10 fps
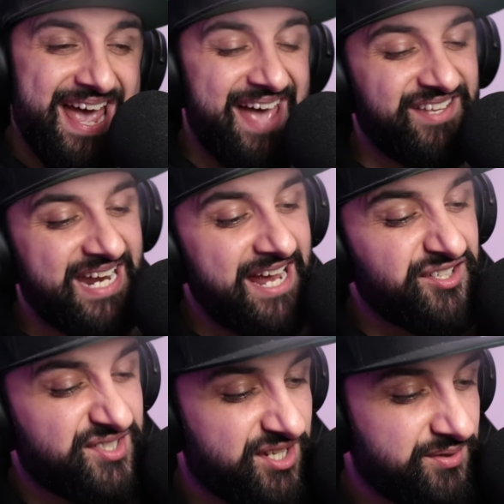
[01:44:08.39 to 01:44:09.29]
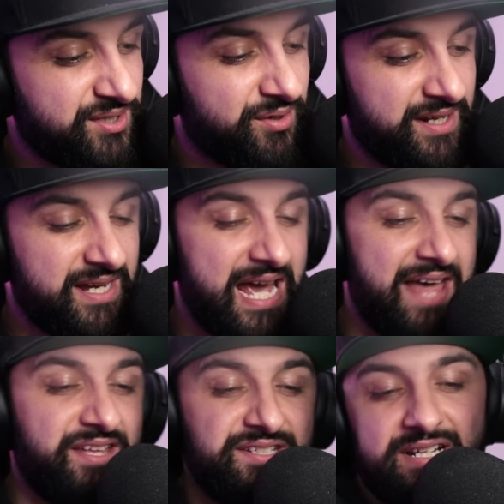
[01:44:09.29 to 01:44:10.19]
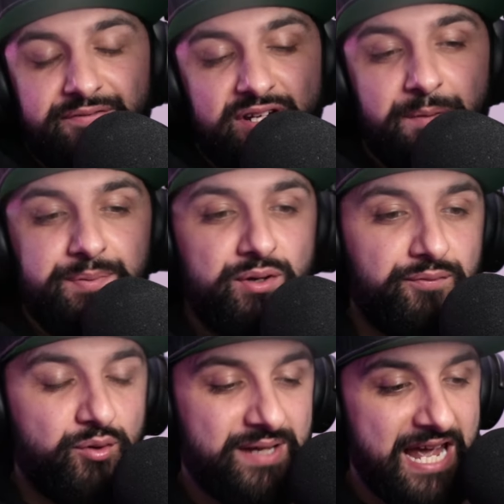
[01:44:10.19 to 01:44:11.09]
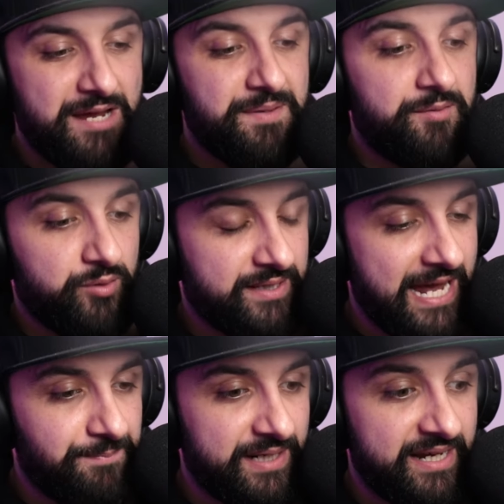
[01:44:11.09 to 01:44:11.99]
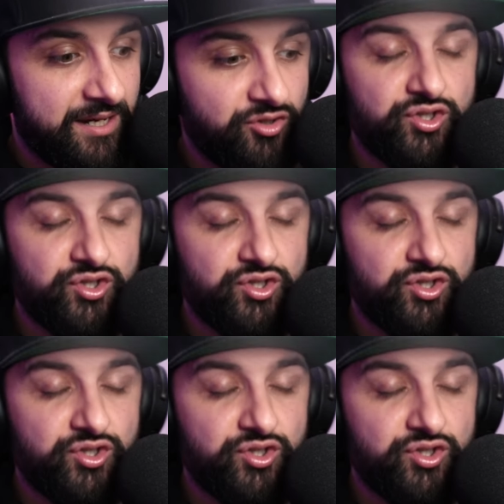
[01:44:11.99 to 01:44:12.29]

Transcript: and then executing on it and then delivering a beautiful game and with gameplay,